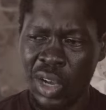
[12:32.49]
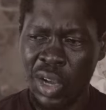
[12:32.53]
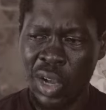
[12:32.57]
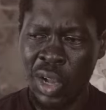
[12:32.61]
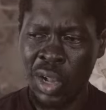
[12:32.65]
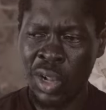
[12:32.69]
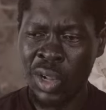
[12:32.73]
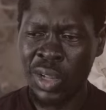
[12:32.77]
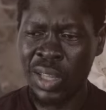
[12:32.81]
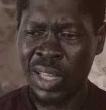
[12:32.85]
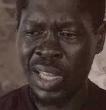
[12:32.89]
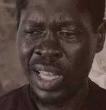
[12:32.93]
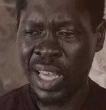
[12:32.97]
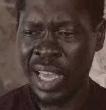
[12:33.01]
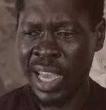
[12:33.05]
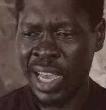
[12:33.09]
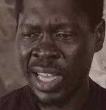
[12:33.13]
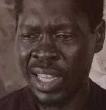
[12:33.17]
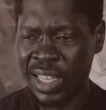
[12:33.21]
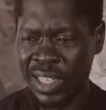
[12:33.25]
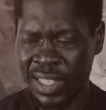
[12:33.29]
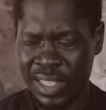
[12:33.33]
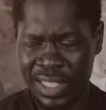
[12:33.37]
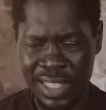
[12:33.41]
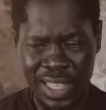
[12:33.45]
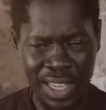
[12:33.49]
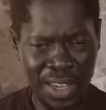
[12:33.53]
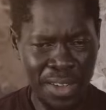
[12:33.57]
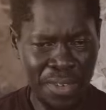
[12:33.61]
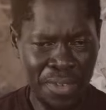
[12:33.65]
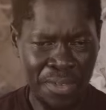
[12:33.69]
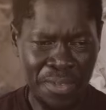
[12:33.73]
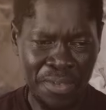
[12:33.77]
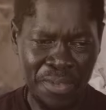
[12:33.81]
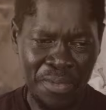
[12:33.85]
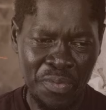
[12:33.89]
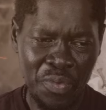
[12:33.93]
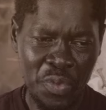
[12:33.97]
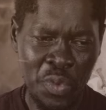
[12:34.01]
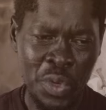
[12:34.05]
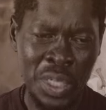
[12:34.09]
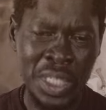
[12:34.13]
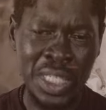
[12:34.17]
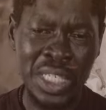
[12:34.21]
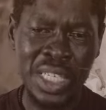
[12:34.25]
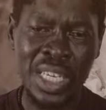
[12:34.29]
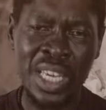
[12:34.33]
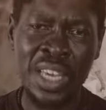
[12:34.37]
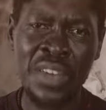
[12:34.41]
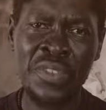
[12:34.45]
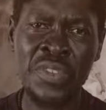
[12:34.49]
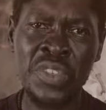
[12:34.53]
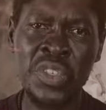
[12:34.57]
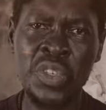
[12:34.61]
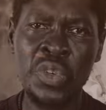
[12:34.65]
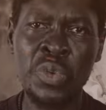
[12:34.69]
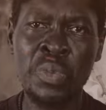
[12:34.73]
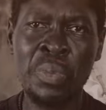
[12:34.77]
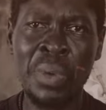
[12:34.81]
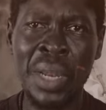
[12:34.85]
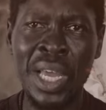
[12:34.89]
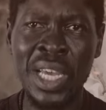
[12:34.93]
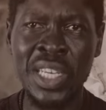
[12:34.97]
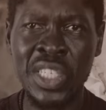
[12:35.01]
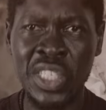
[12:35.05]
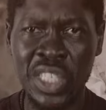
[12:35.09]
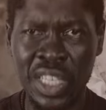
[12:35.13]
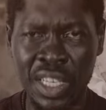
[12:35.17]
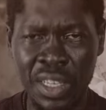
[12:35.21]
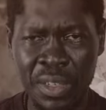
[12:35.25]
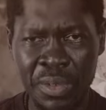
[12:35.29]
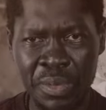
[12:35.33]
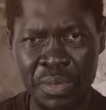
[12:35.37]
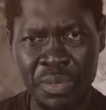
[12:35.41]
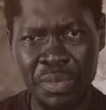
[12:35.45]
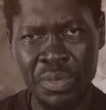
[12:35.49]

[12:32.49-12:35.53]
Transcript: all the other stuff which gives you pleasure.